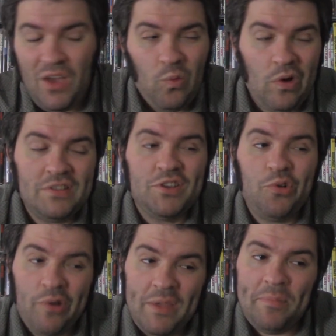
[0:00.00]
well it's
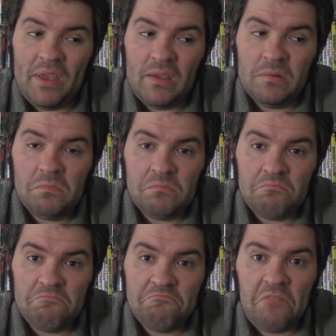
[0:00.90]
creepy
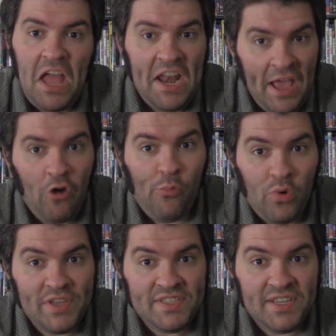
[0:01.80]
and
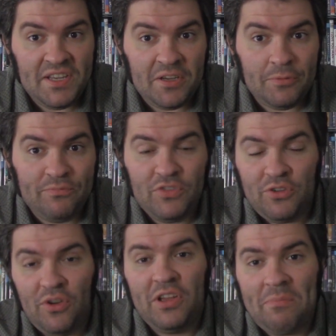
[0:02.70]
hellboy's here the
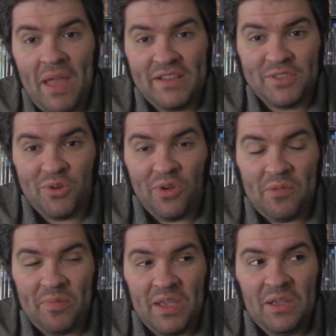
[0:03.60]
crooked man's
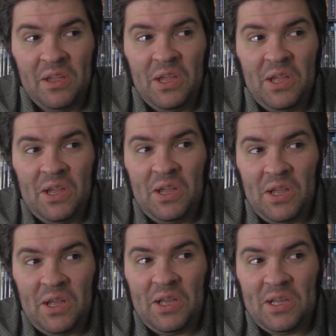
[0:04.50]
creepy
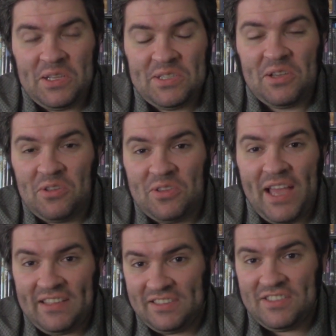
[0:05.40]
so
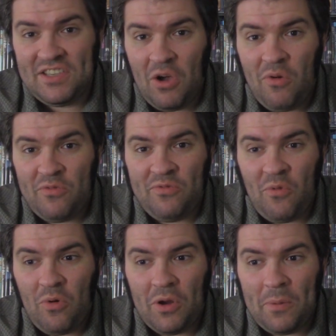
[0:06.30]
that's going
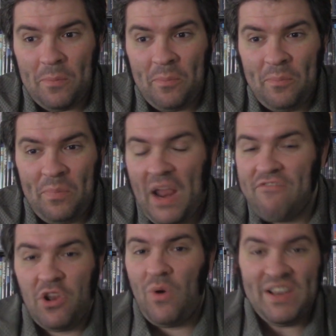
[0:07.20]
for it but i have
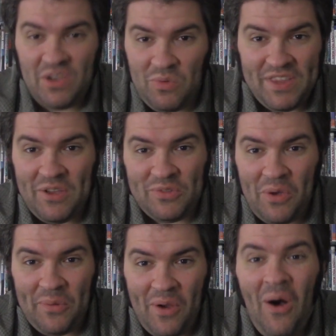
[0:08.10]
no idea what the hell's
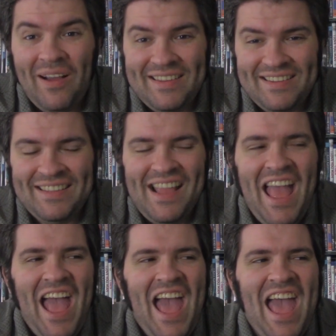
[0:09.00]
going on
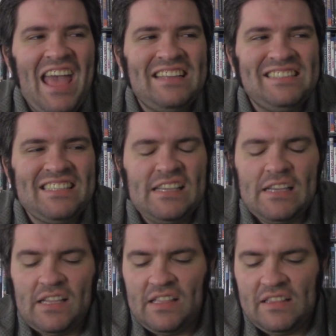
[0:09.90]
and
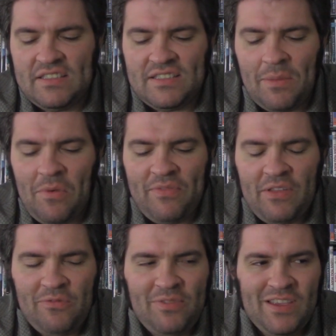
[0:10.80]
some of
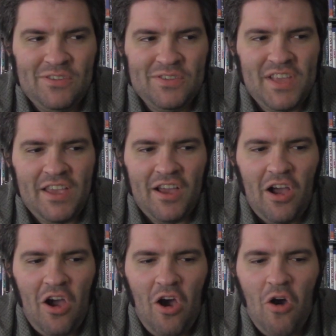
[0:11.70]
it feels like
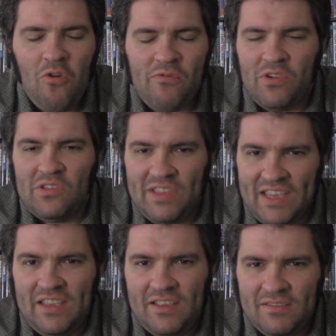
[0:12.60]

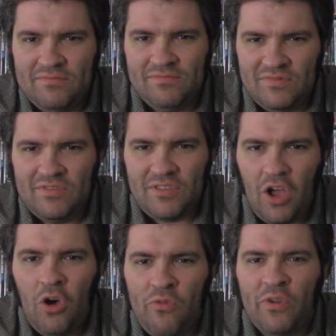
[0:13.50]
overly
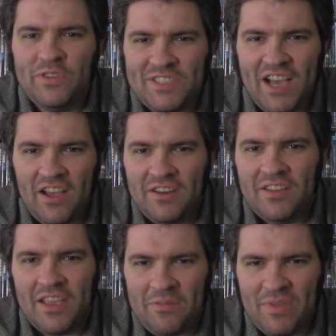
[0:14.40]
overdone
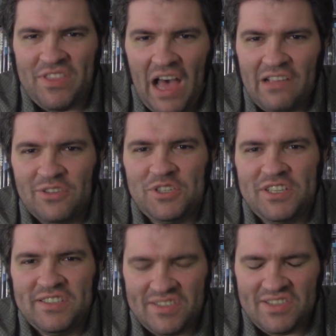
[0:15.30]
like mythology
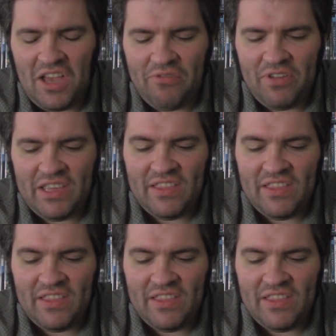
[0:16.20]
and stuff like